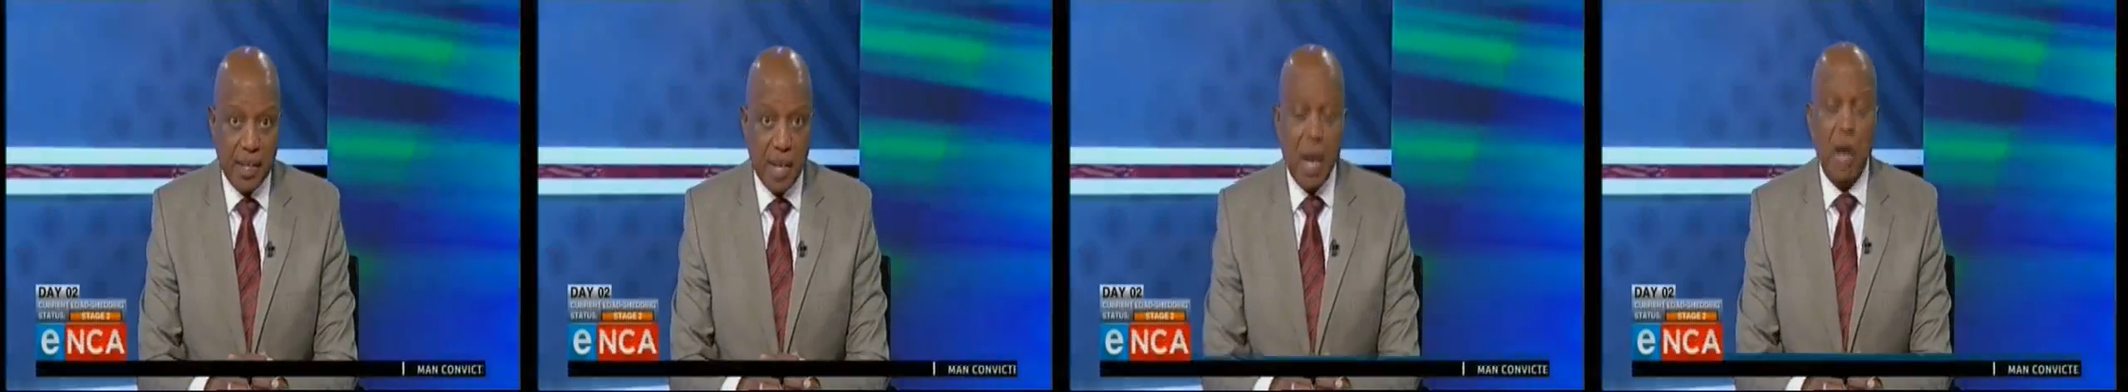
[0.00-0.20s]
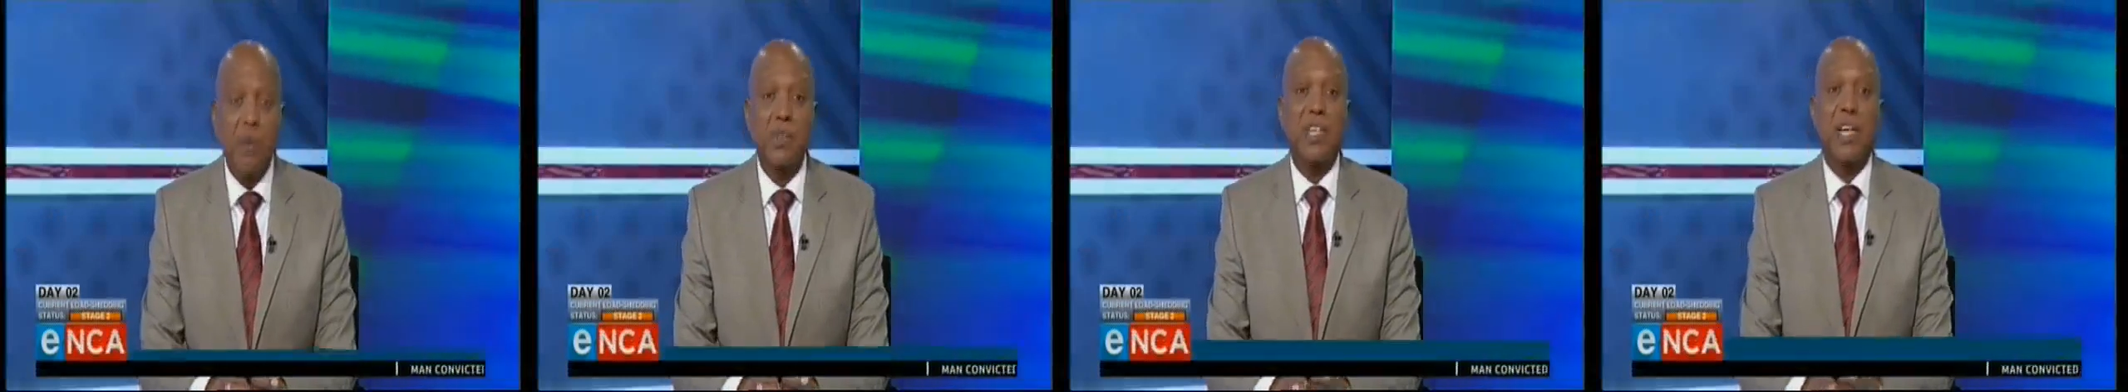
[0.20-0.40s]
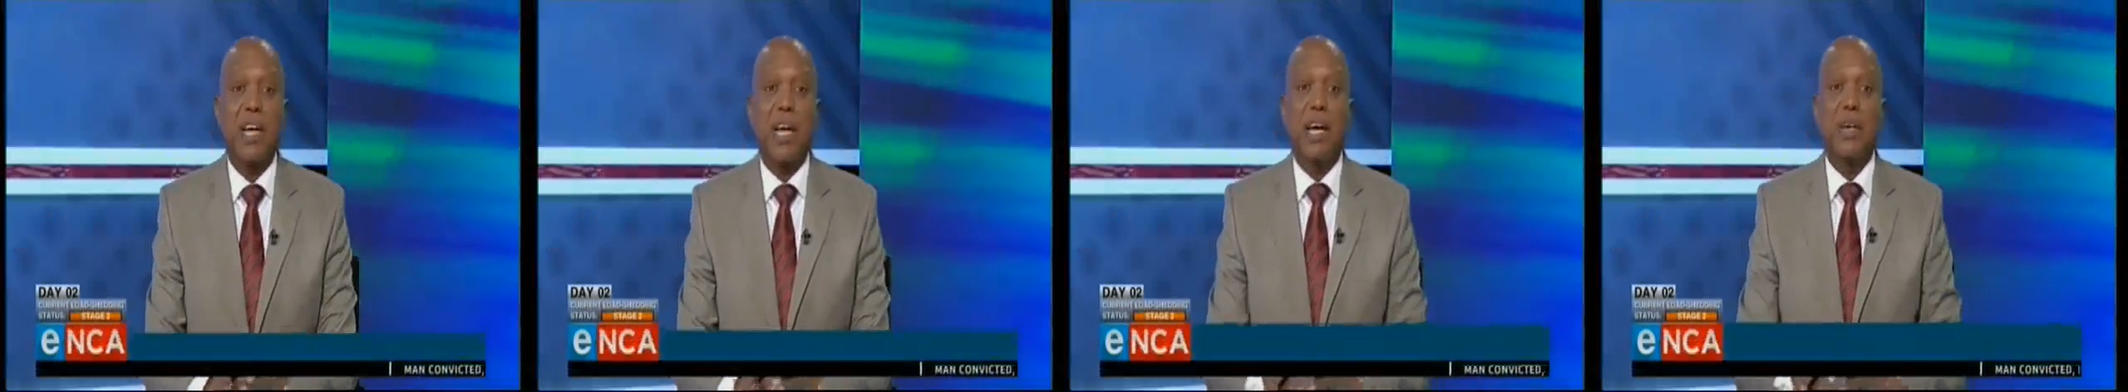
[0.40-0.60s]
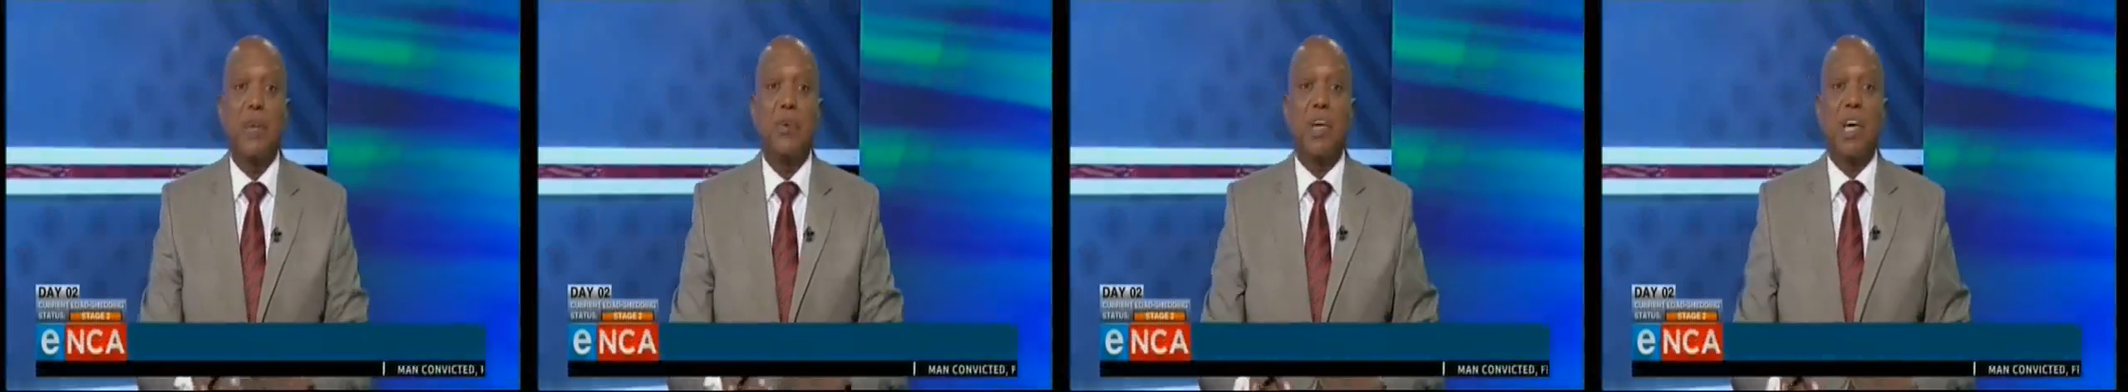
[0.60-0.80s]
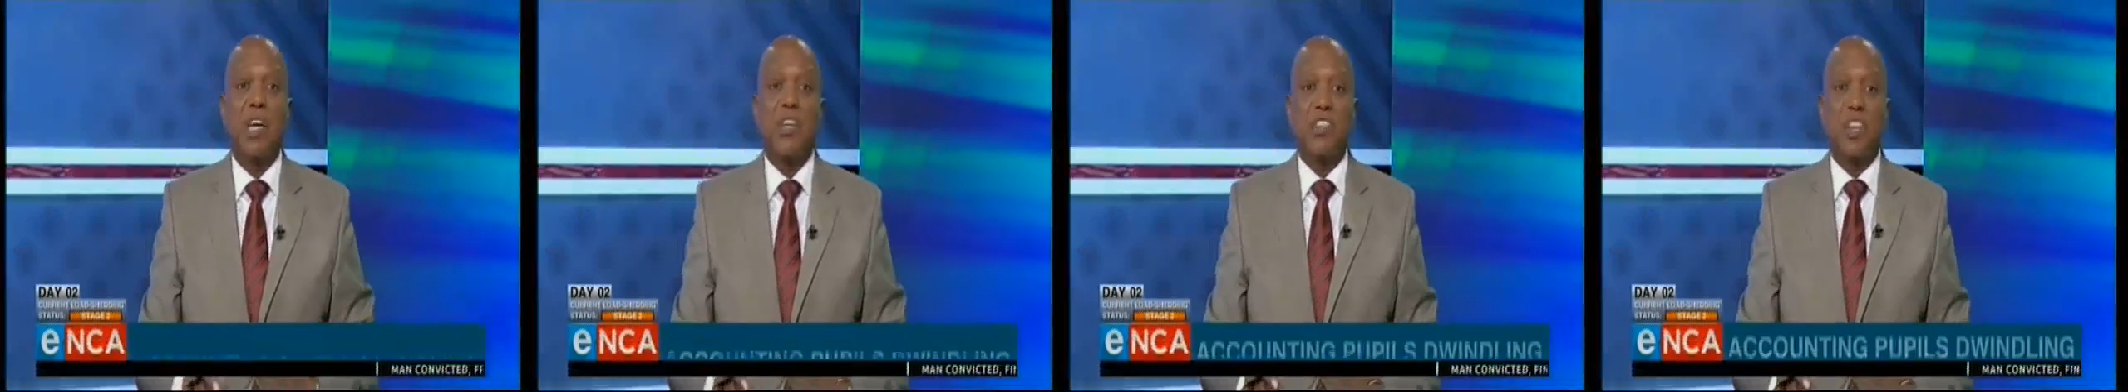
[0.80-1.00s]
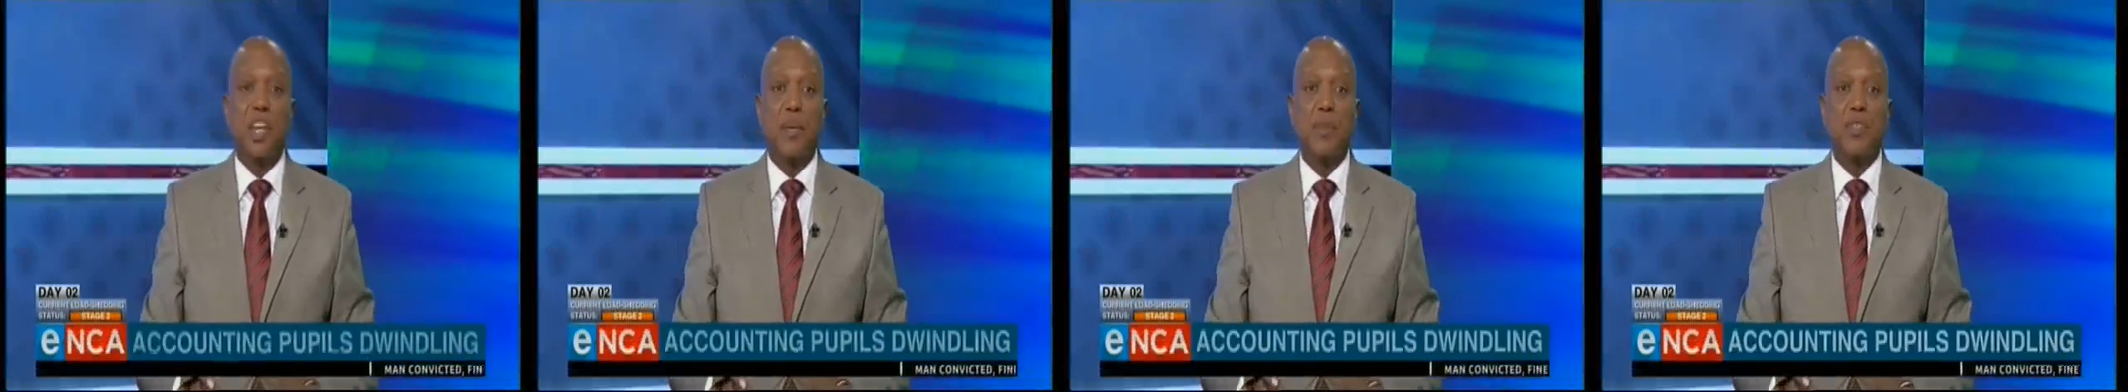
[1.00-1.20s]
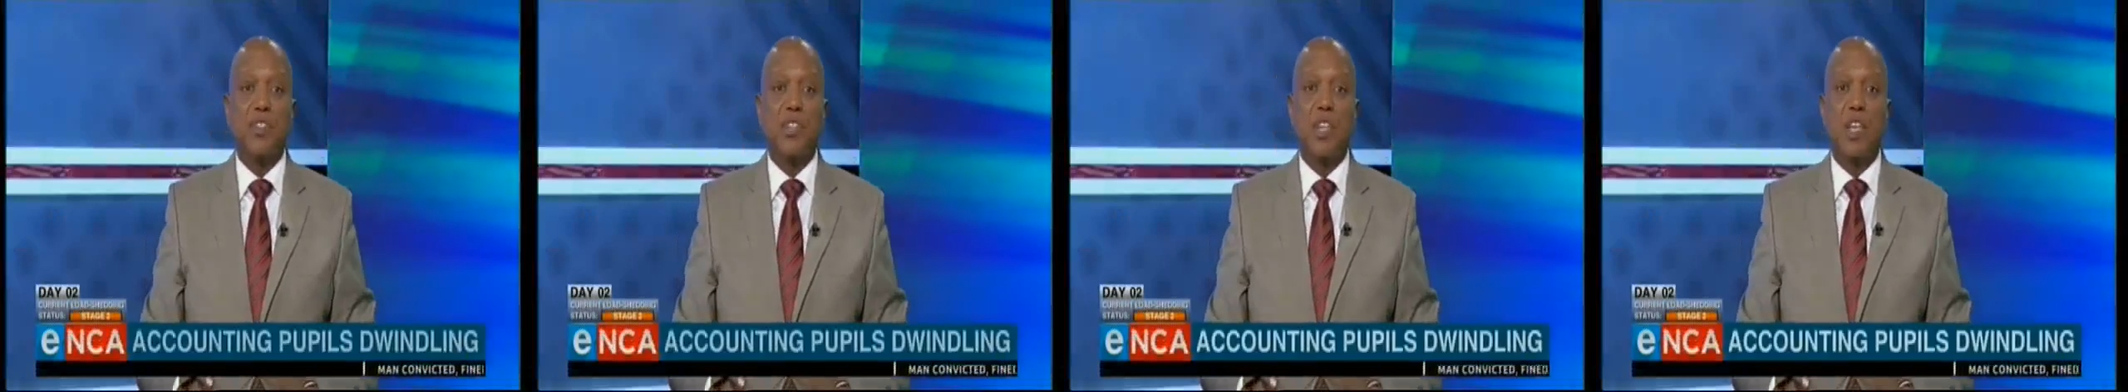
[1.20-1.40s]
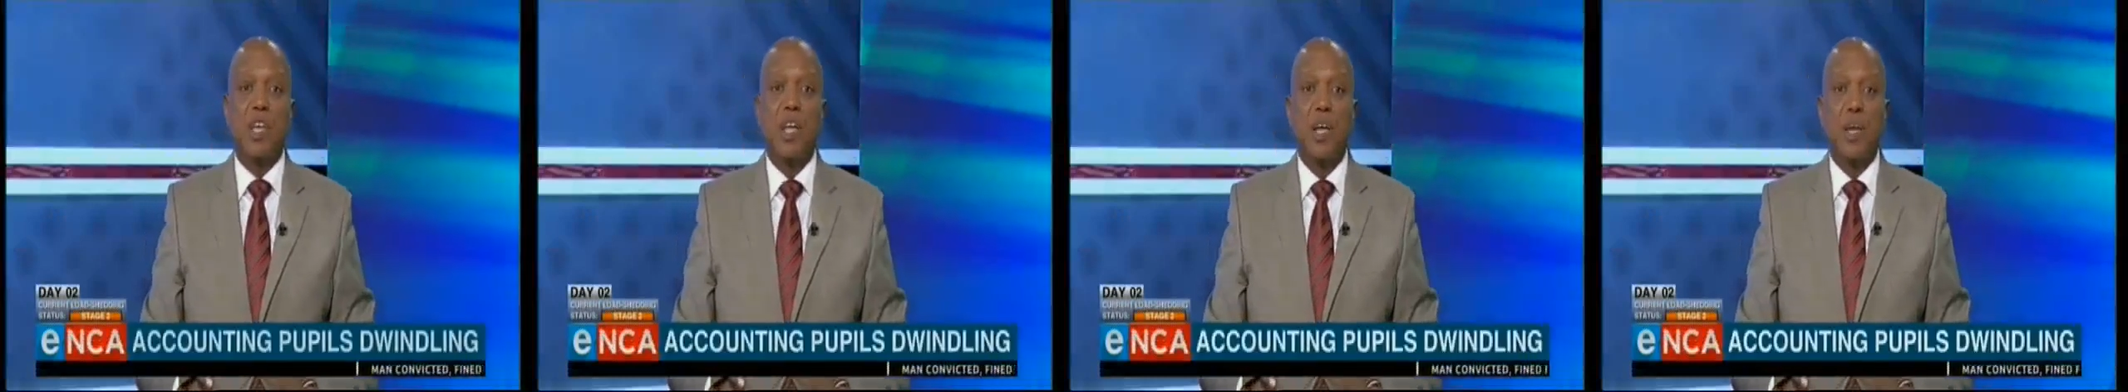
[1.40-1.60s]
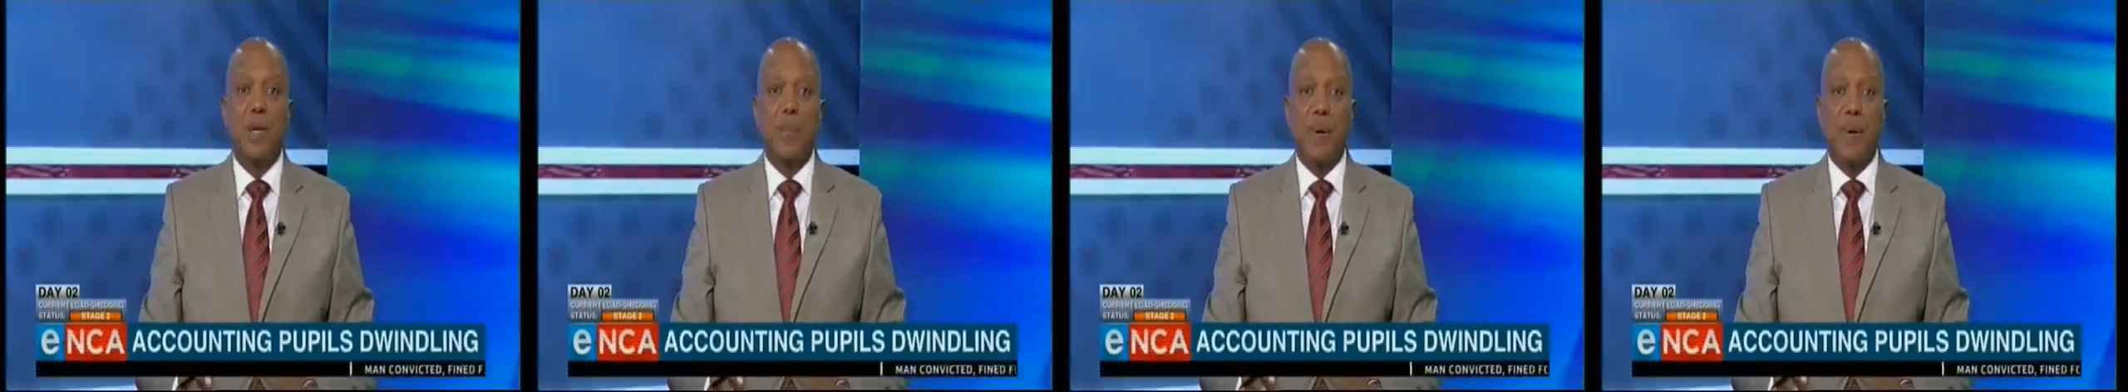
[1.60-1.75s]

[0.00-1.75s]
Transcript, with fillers: Gauteng Education MEC